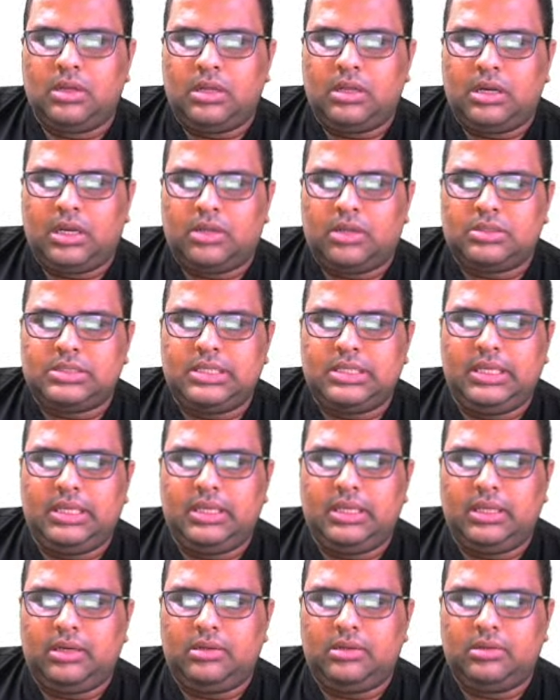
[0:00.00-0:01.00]
Now see
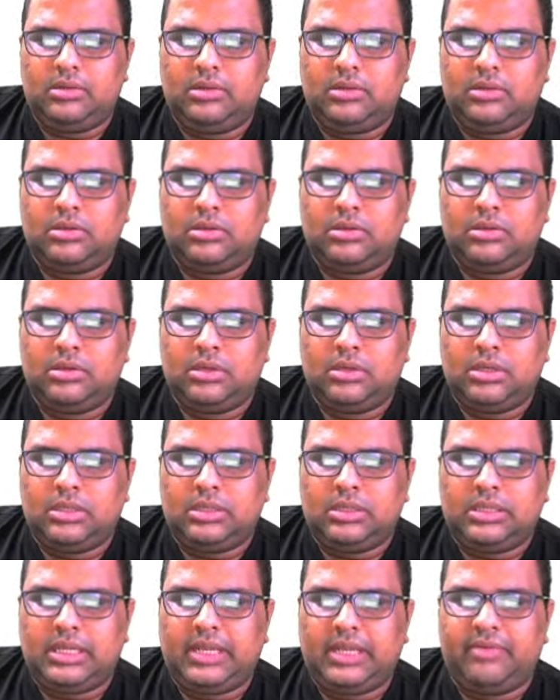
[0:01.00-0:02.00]
here,
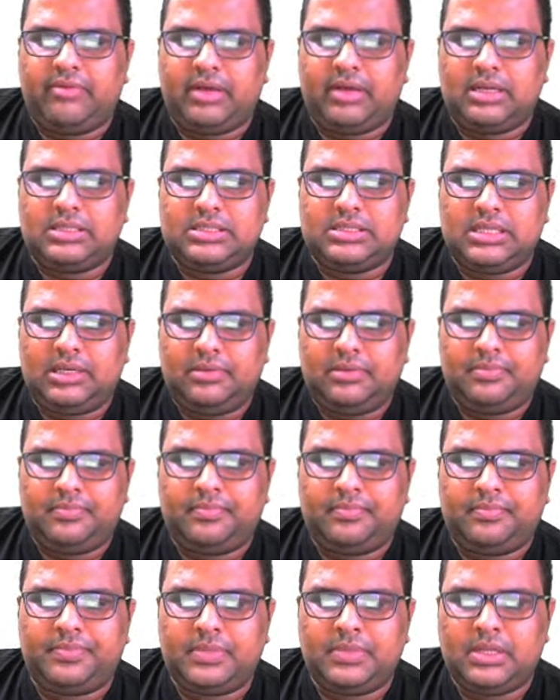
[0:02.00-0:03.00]
3 ones are
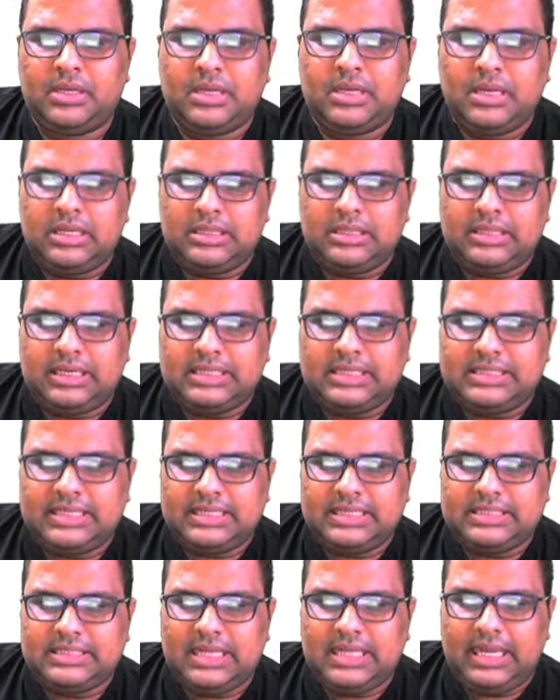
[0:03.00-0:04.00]
3
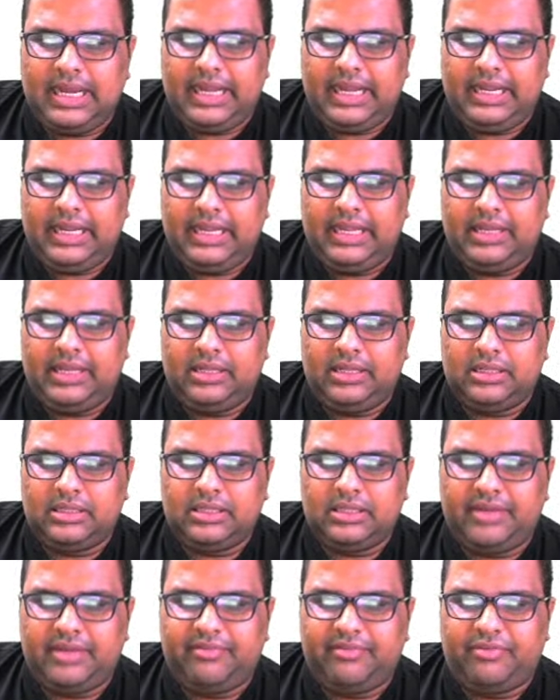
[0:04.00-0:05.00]
6 are 18,
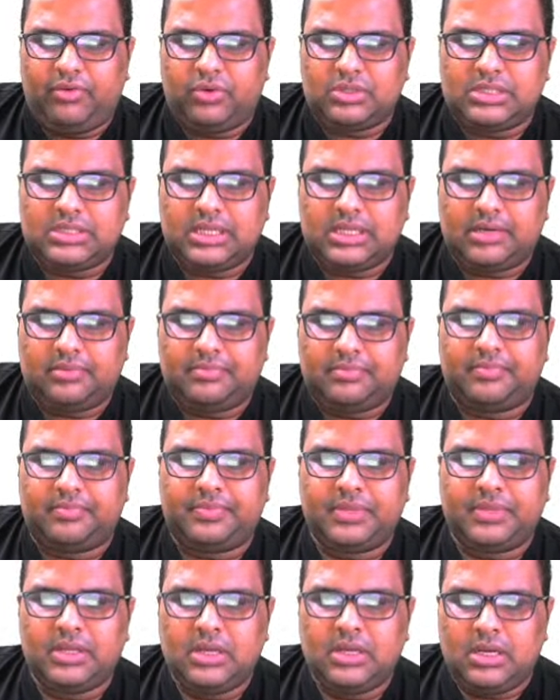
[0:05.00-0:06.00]
3 4s are.
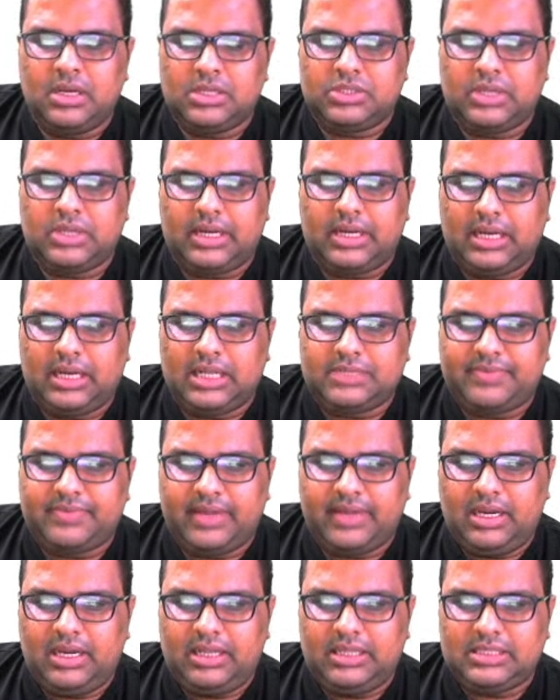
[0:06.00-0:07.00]
So at last
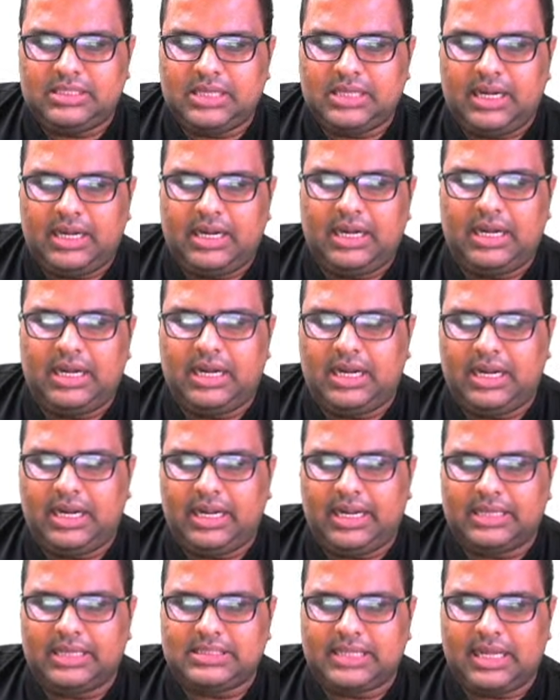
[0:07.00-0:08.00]
finally this 100 and 100
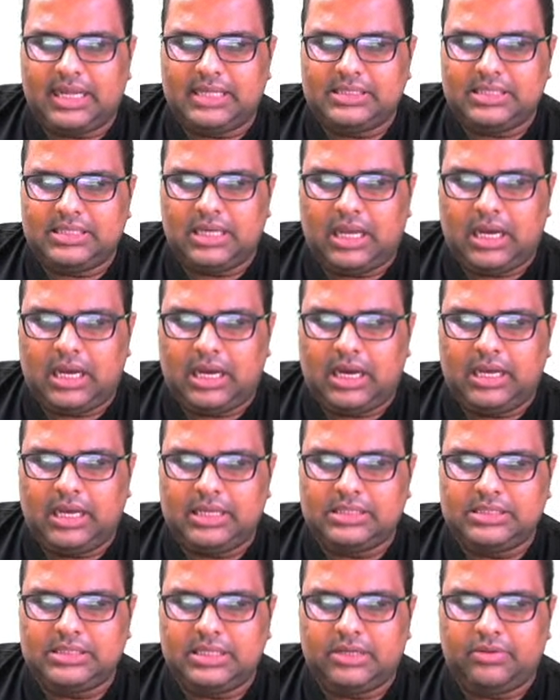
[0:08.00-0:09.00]
gets cancelled. R
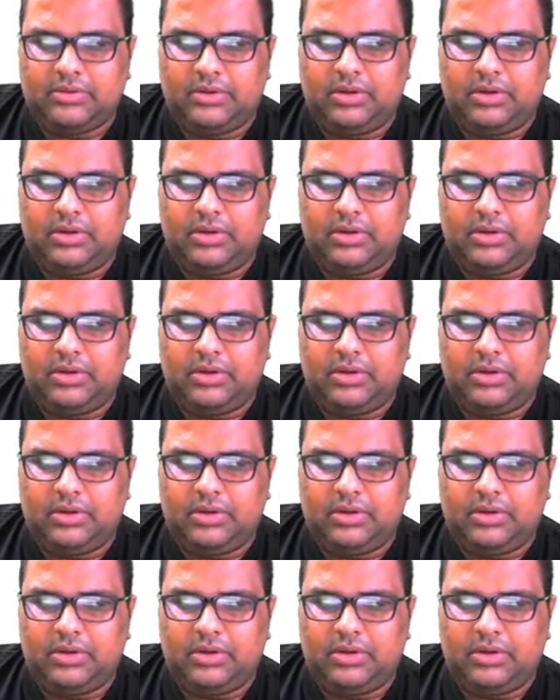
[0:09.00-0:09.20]
is equal